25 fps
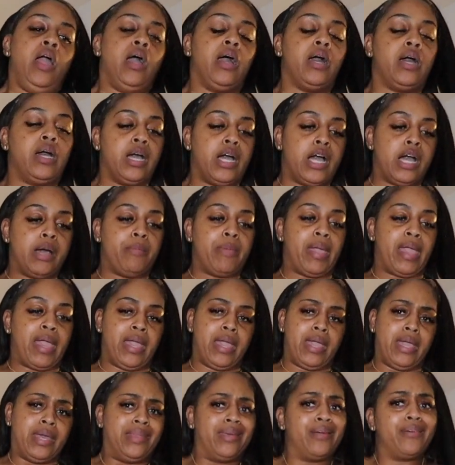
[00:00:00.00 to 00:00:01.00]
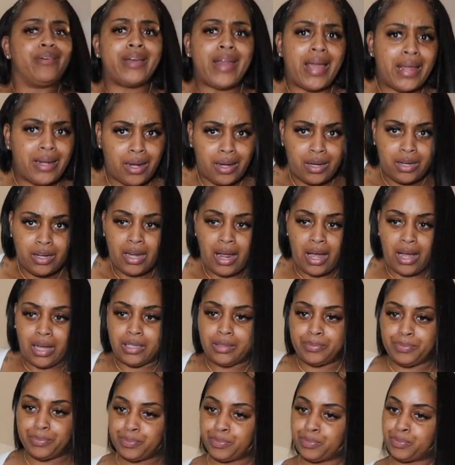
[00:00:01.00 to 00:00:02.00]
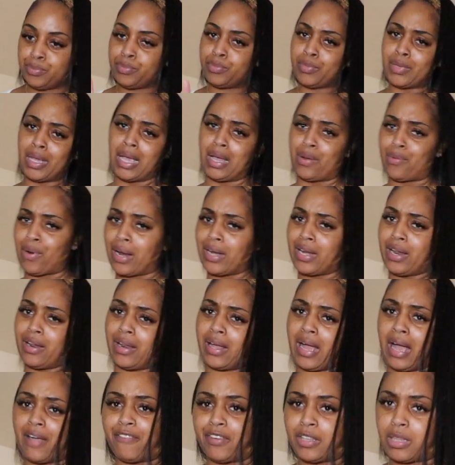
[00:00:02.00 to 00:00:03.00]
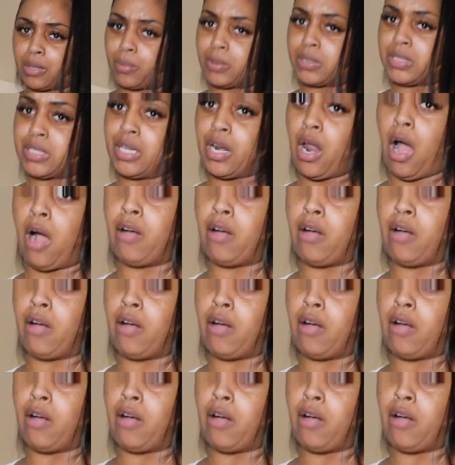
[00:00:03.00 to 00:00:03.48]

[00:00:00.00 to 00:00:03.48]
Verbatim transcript: Um, and they were $9.99. And right now they got 50%